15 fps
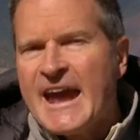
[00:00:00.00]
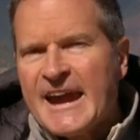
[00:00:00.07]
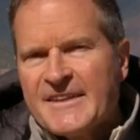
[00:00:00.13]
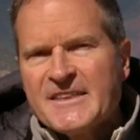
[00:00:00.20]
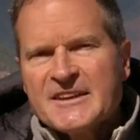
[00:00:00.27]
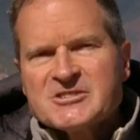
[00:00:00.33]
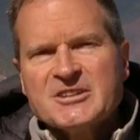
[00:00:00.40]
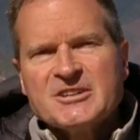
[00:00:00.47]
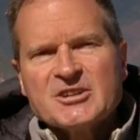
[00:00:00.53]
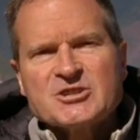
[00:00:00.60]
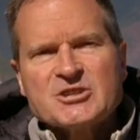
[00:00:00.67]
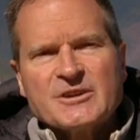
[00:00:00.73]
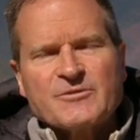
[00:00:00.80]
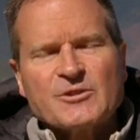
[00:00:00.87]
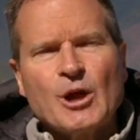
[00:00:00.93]
In this
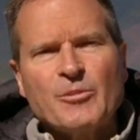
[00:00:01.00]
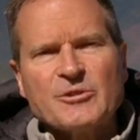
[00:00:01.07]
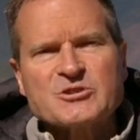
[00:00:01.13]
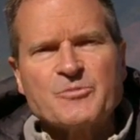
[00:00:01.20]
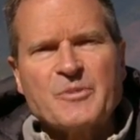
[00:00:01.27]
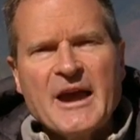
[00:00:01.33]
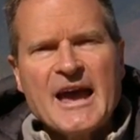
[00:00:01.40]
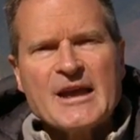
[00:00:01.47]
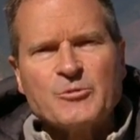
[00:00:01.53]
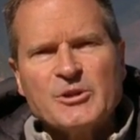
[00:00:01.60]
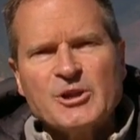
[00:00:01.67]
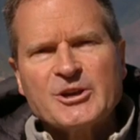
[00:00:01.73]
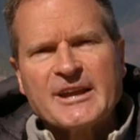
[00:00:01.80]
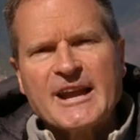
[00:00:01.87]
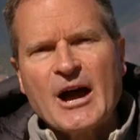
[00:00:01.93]
edition of Global Japan, we
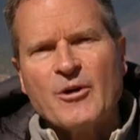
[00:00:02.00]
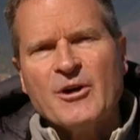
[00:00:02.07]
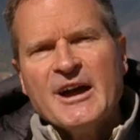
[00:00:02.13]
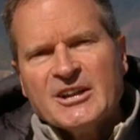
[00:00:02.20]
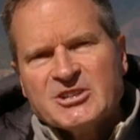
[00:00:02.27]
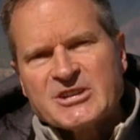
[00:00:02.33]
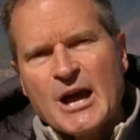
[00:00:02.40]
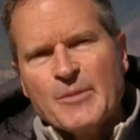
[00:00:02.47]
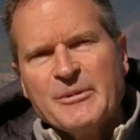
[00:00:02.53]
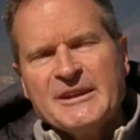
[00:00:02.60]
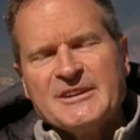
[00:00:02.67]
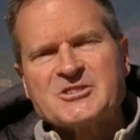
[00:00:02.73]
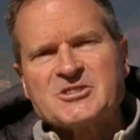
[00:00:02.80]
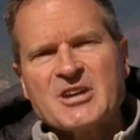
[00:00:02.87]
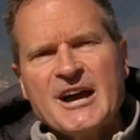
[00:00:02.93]
look at how
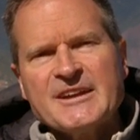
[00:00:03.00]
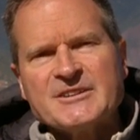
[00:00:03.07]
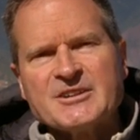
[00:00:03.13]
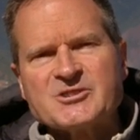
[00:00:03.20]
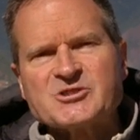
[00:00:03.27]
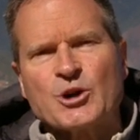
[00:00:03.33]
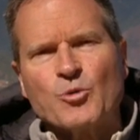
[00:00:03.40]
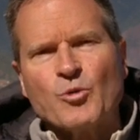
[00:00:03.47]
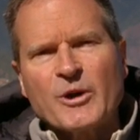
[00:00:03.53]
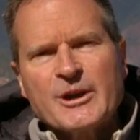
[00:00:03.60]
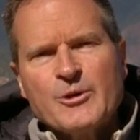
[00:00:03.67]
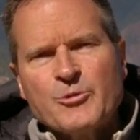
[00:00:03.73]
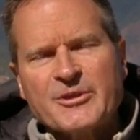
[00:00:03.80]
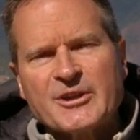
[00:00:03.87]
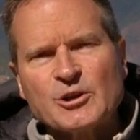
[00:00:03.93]
Japanese scientists are
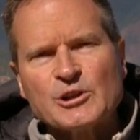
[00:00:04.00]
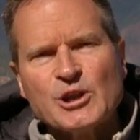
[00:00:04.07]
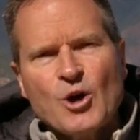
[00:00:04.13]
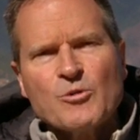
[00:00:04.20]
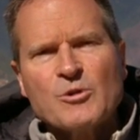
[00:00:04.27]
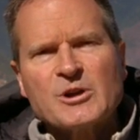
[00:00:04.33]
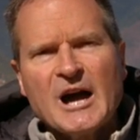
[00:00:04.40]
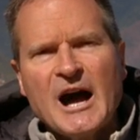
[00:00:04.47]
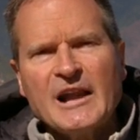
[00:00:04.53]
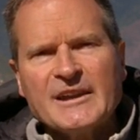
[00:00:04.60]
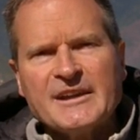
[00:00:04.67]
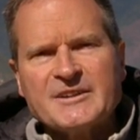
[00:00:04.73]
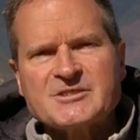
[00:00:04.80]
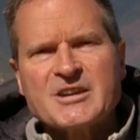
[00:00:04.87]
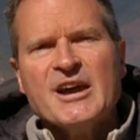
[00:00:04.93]
working with their local
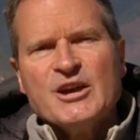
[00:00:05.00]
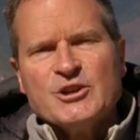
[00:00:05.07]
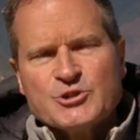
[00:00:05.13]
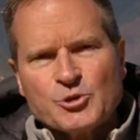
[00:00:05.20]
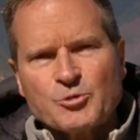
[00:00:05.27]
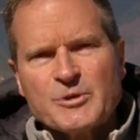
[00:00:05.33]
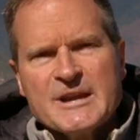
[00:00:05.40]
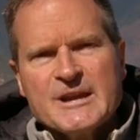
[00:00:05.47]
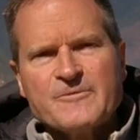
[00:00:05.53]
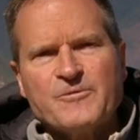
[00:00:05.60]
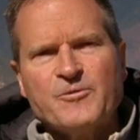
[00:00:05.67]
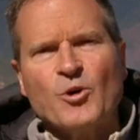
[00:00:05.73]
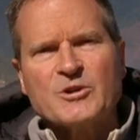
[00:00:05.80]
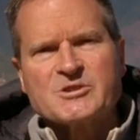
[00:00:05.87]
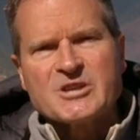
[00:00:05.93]
colleagues to
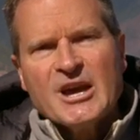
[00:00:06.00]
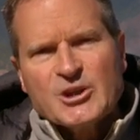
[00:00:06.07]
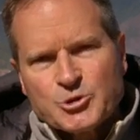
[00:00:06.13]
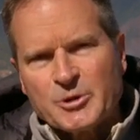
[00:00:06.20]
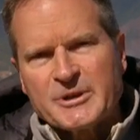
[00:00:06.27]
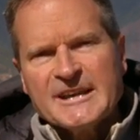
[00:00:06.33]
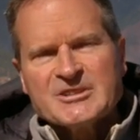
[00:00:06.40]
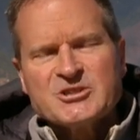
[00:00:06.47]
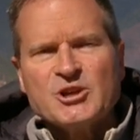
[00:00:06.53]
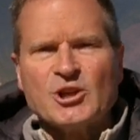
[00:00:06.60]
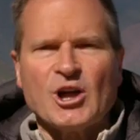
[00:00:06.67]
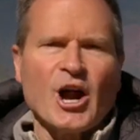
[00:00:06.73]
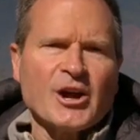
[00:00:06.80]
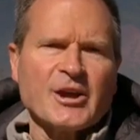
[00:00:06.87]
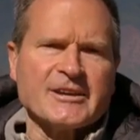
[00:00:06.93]
reinforce traditional
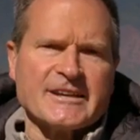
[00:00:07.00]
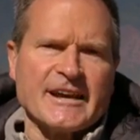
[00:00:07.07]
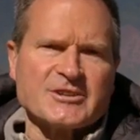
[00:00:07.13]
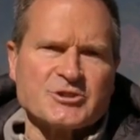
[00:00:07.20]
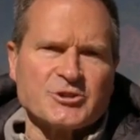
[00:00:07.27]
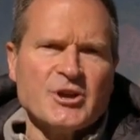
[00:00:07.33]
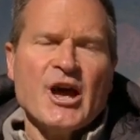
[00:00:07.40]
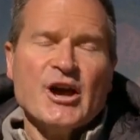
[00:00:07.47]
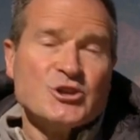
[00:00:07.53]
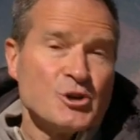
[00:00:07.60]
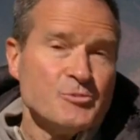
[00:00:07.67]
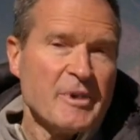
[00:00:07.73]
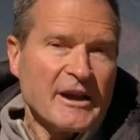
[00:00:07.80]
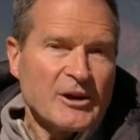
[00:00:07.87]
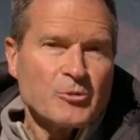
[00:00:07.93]
architecture to
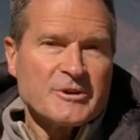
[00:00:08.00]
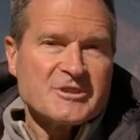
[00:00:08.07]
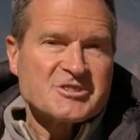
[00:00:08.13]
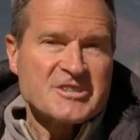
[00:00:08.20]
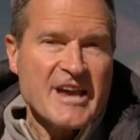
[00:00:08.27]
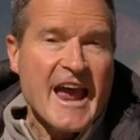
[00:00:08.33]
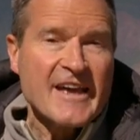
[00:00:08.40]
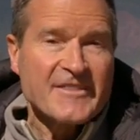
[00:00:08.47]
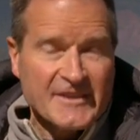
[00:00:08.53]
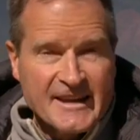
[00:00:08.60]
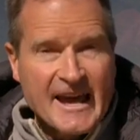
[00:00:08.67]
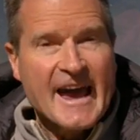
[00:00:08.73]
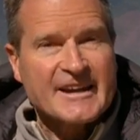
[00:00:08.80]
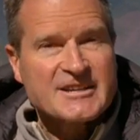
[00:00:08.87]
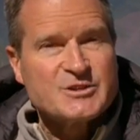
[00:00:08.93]
better withstand the
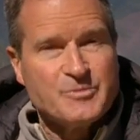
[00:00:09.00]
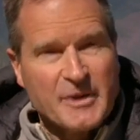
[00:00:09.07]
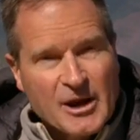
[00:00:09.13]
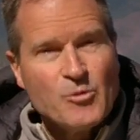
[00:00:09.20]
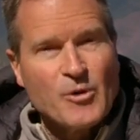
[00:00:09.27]
next big